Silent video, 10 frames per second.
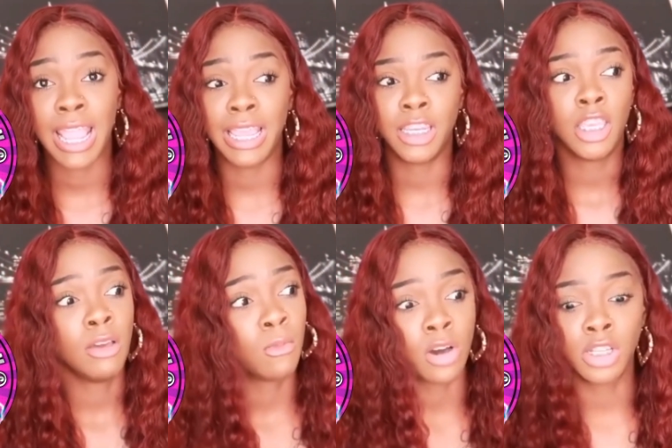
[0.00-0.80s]
and
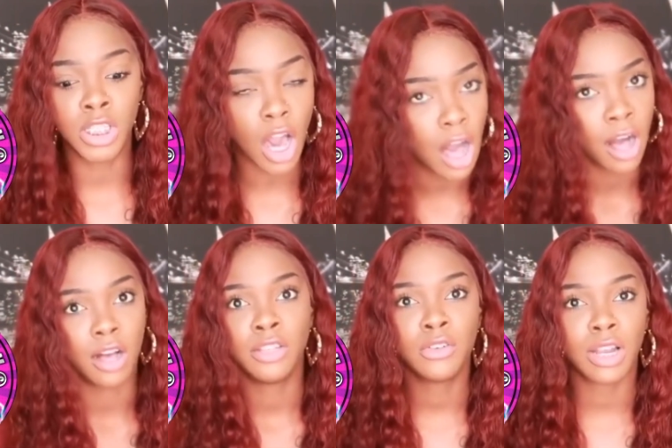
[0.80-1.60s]
well
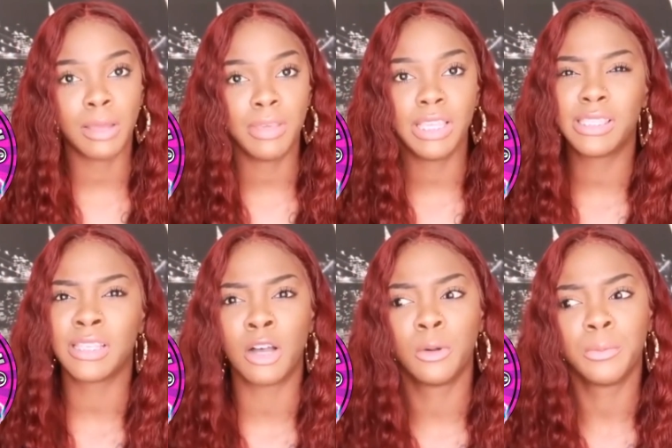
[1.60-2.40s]
y'all you know what i mean
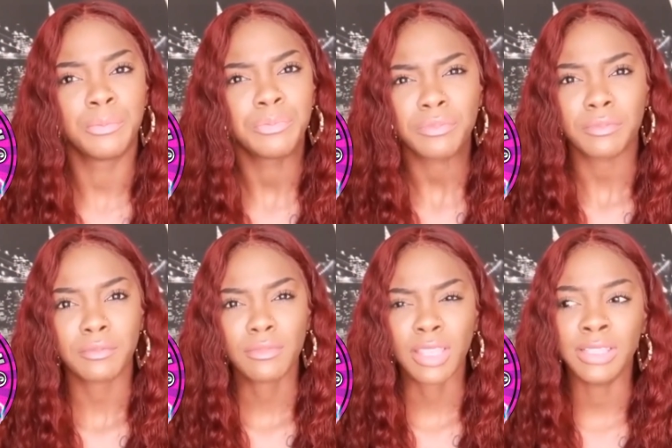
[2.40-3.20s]
so
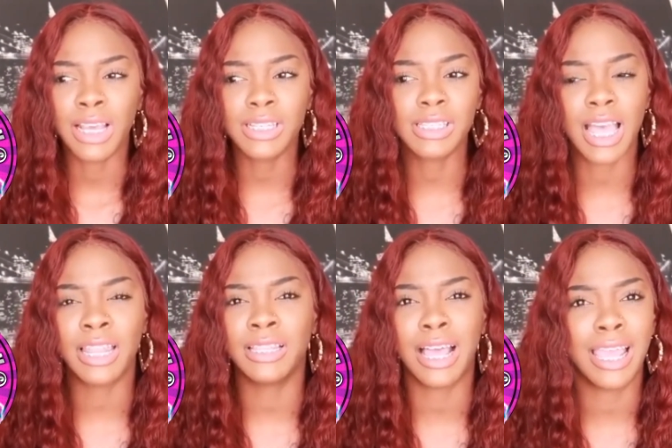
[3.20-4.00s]
that's just
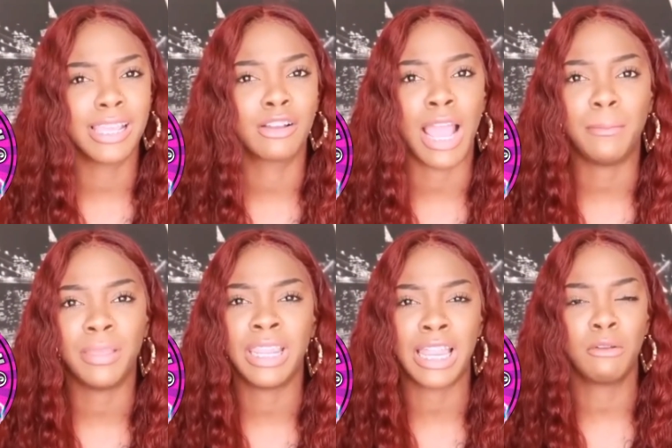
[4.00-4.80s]
kind of like
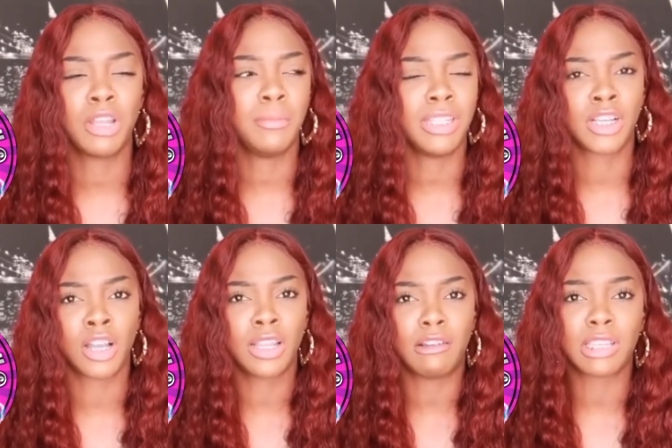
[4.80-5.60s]
crappy and i didn't want to be the
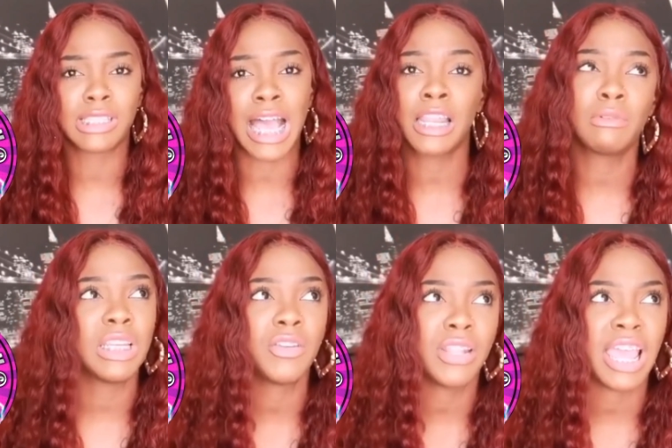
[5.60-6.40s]
girl that was just like i don't
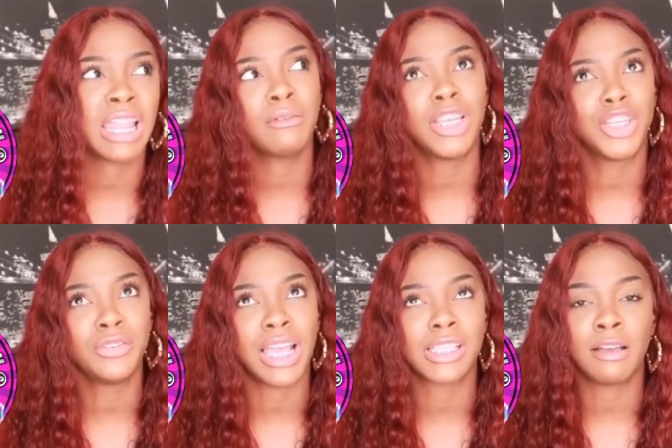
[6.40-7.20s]
want to do that i don't want to
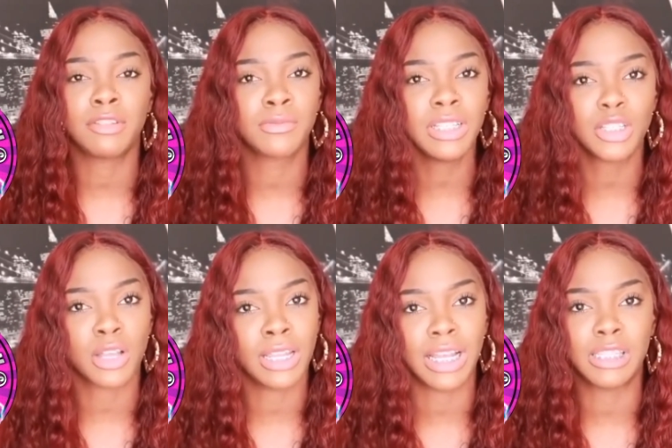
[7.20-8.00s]
do that so i was really
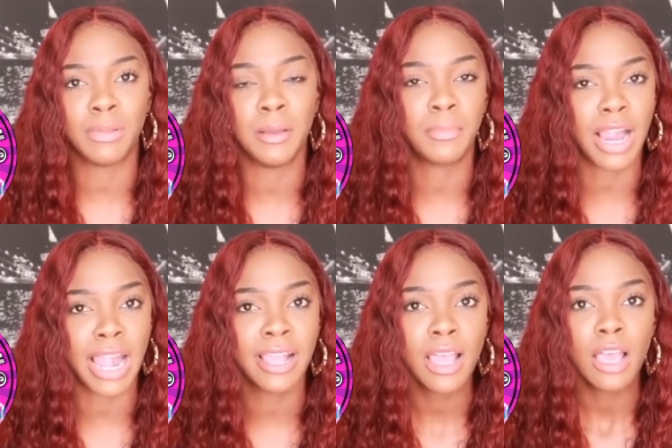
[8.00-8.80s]
trying not to be a
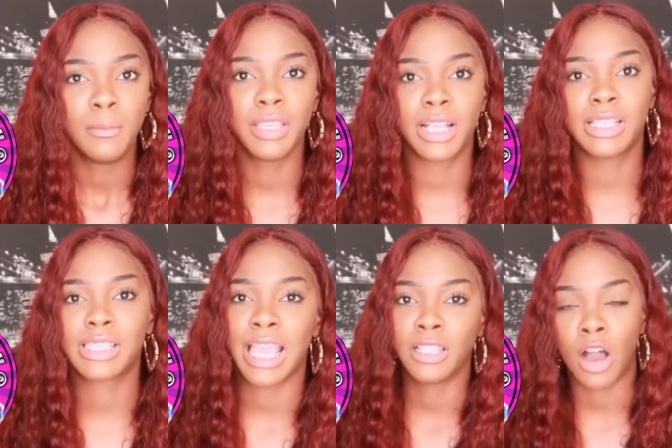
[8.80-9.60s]
brat because
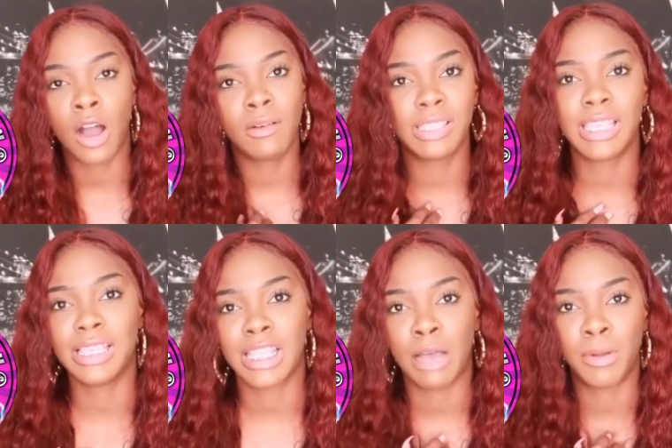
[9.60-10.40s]
kayla always
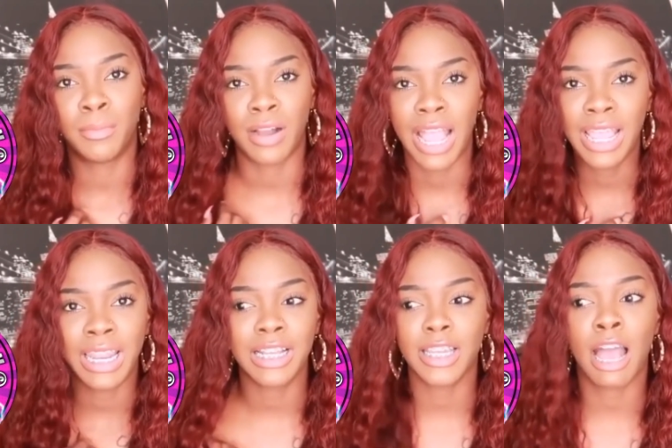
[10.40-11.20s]
says that i'm a brat
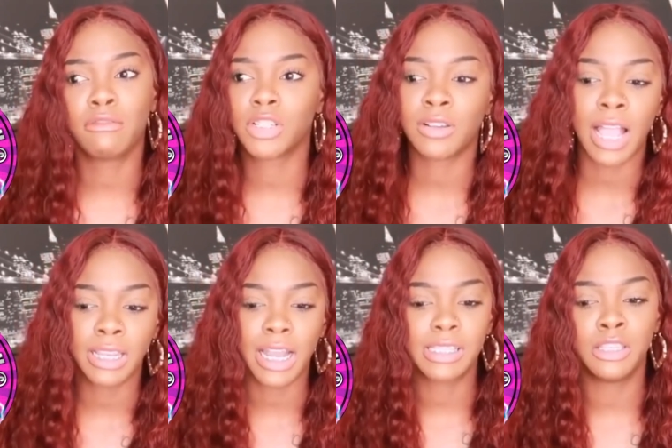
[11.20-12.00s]
and I, I was
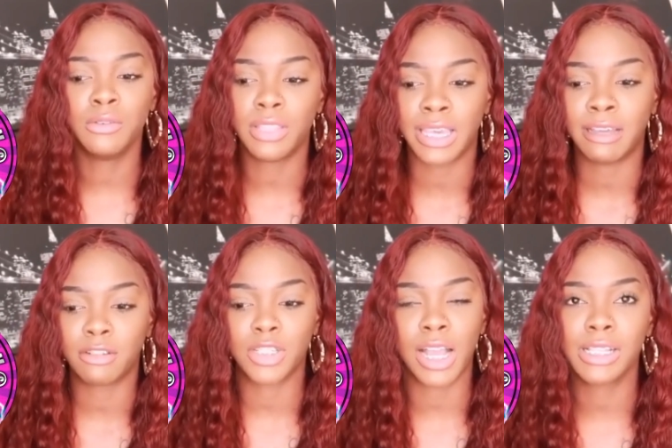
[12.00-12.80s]
trying not to do that and i
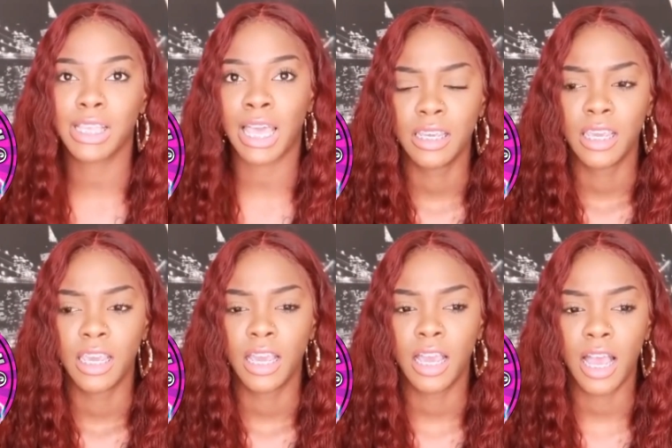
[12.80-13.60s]
was trying to
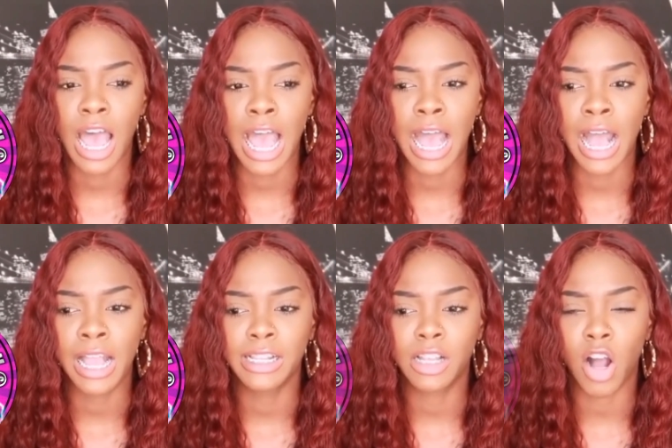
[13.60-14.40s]

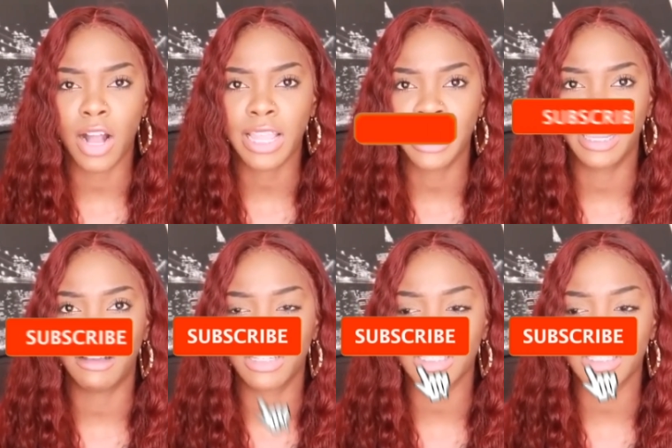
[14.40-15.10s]
I called Kayla and I